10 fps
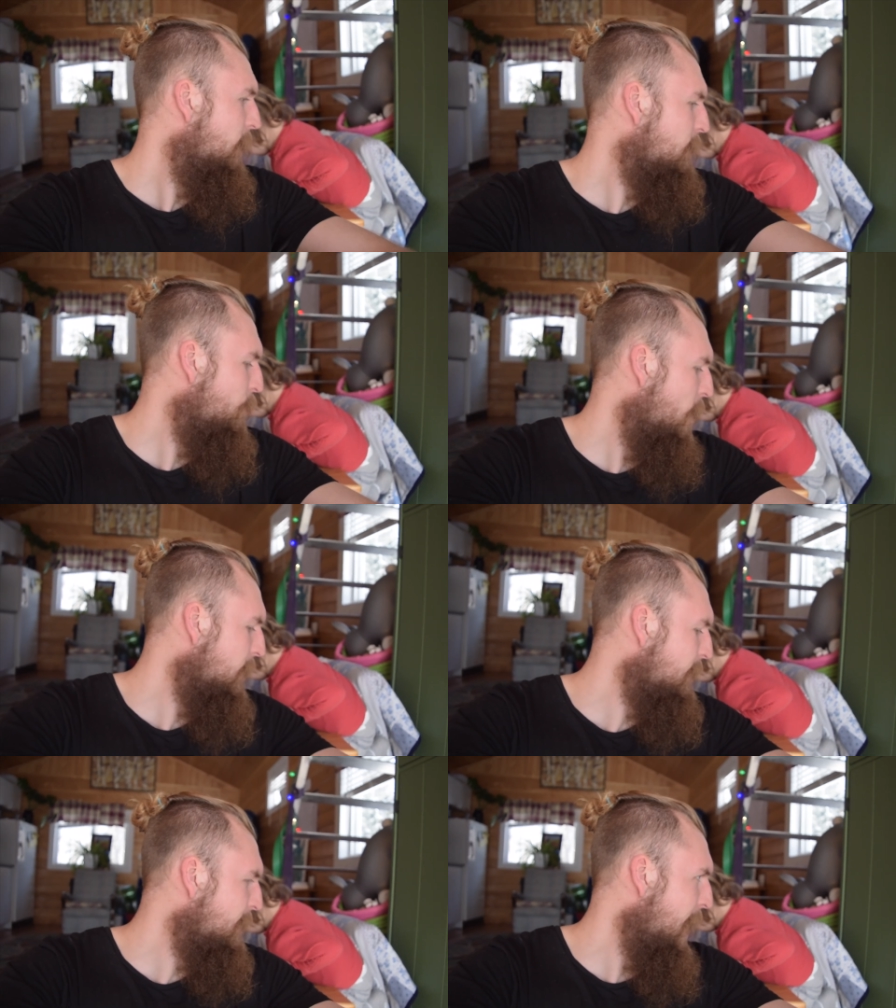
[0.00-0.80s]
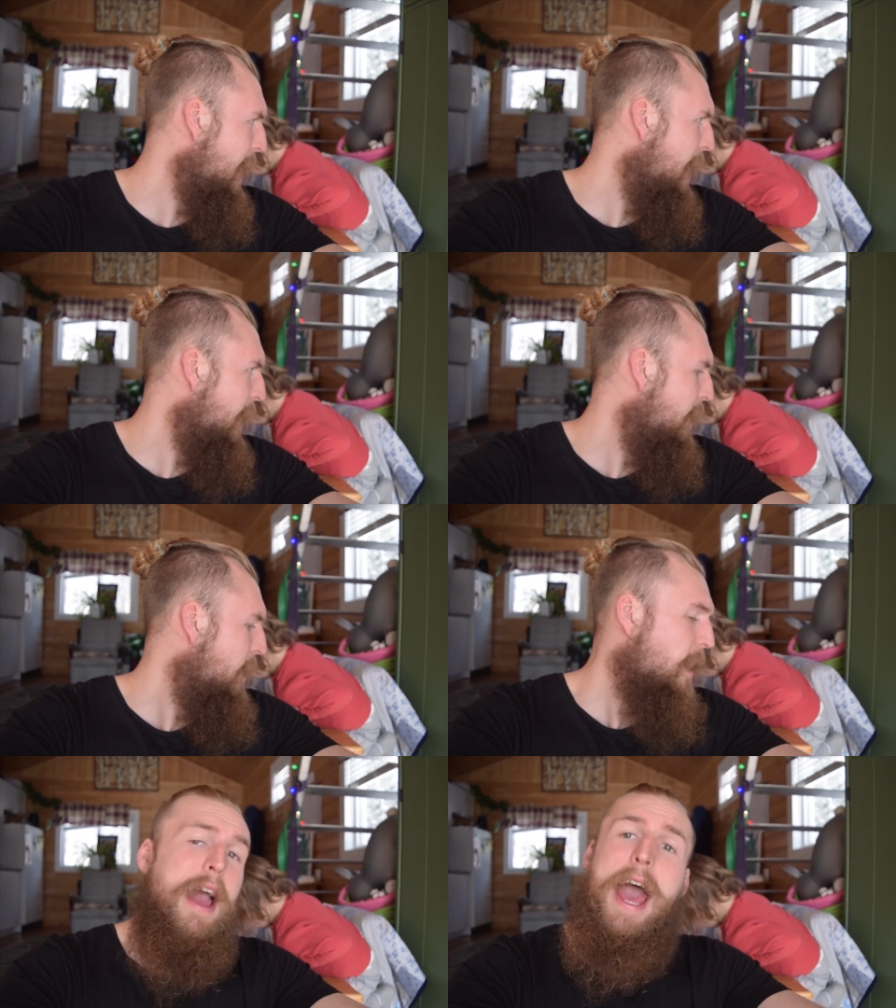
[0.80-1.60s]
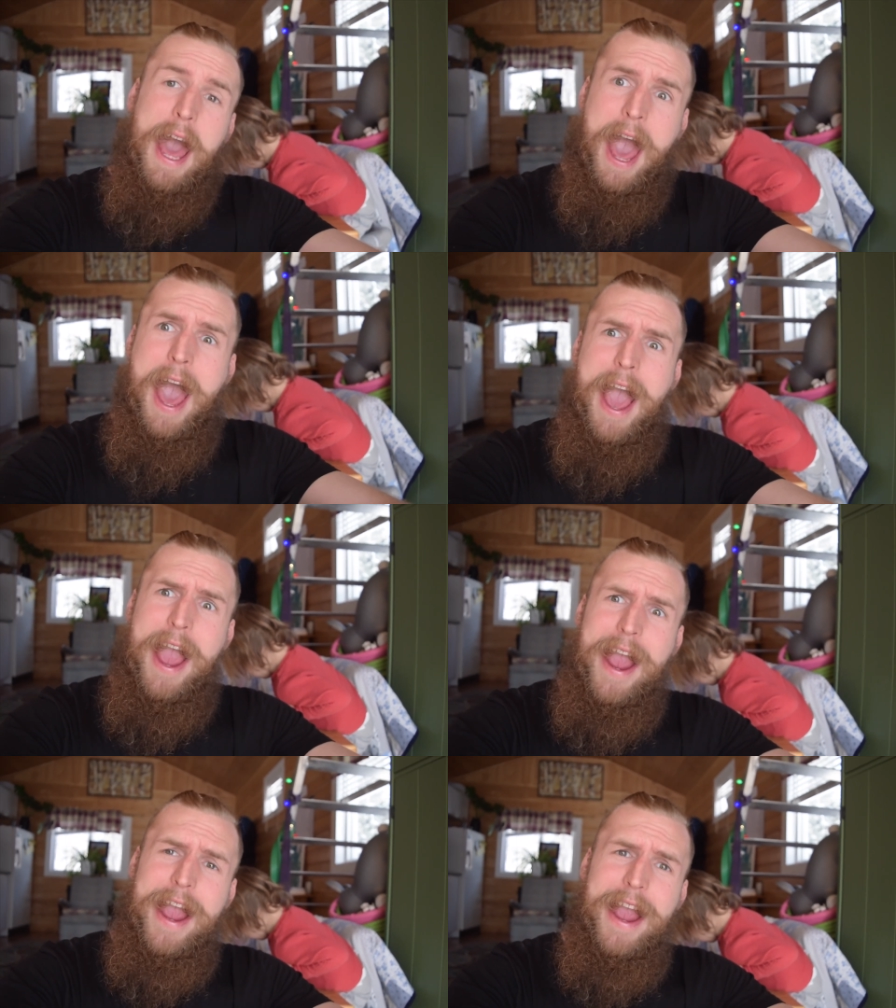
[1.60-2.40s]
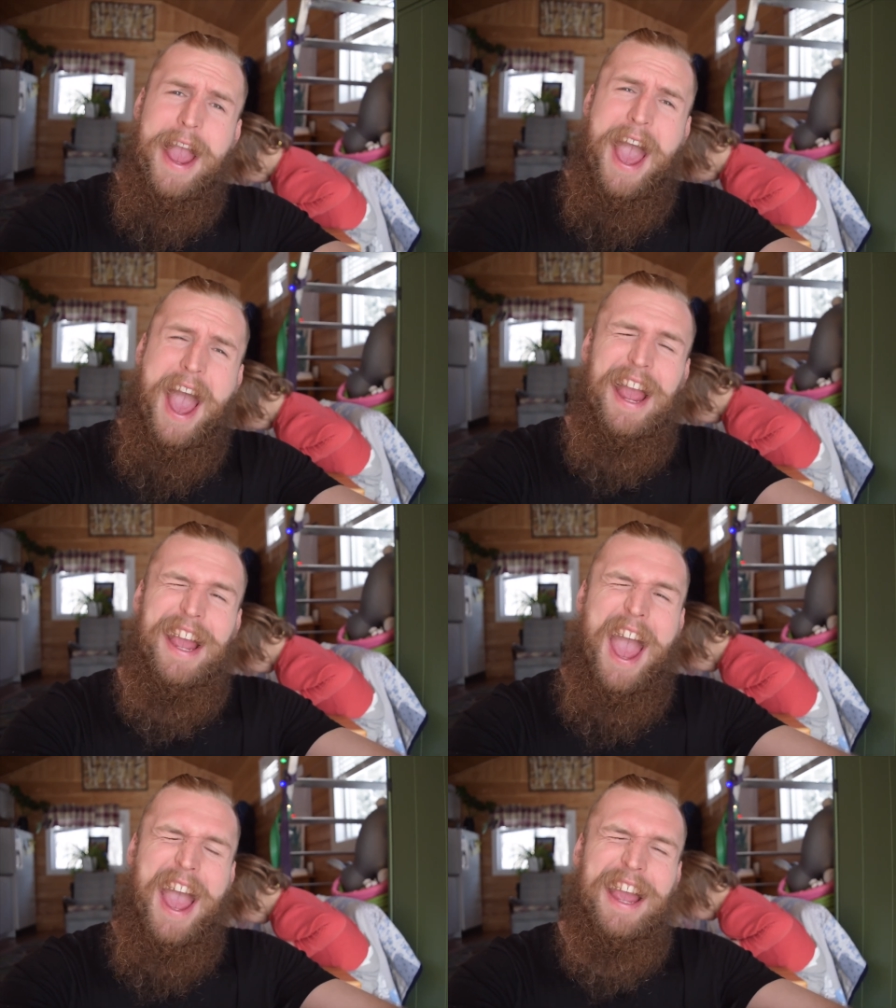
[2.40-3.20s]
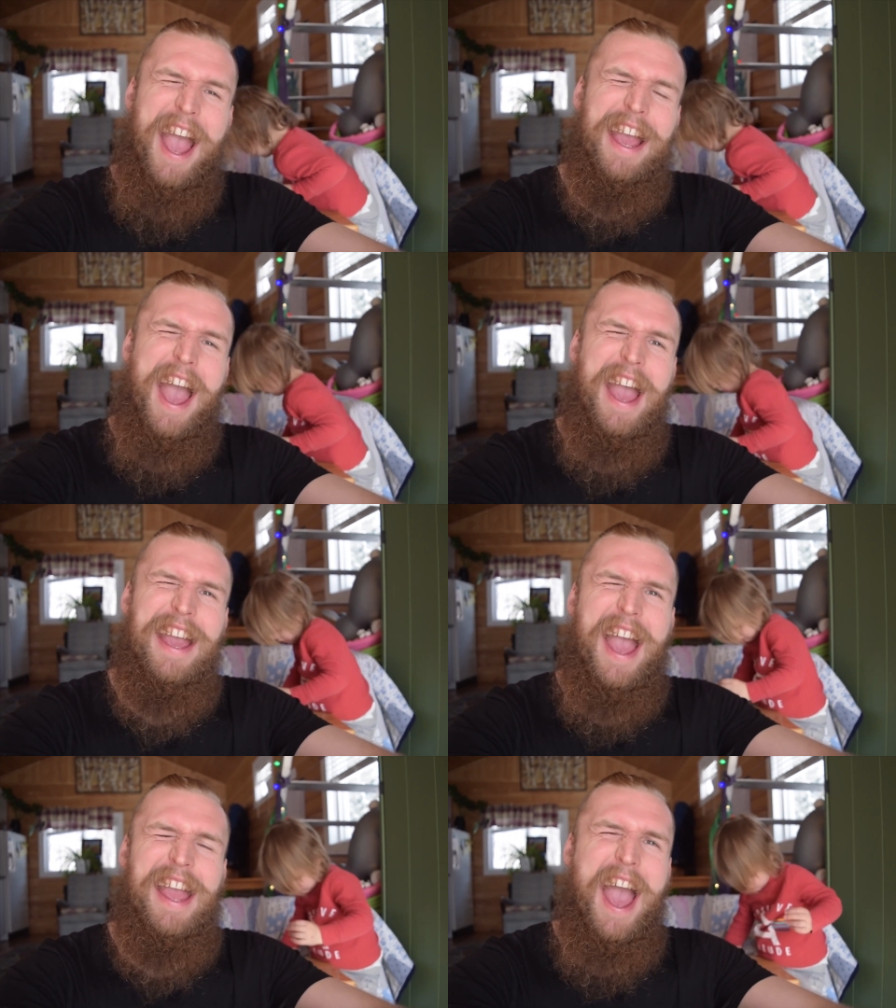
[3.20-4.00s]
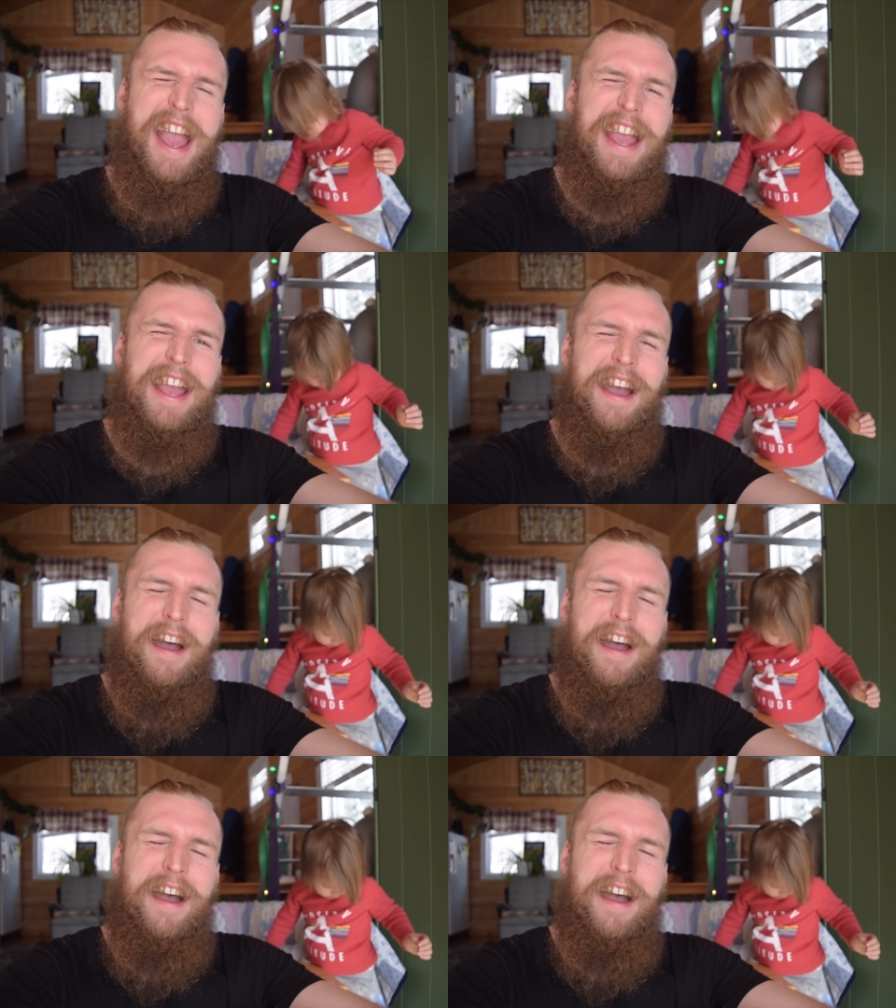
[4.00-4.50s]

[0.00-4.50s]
Do you want to say, hey, hey, hey, hey, hey, hey, hey?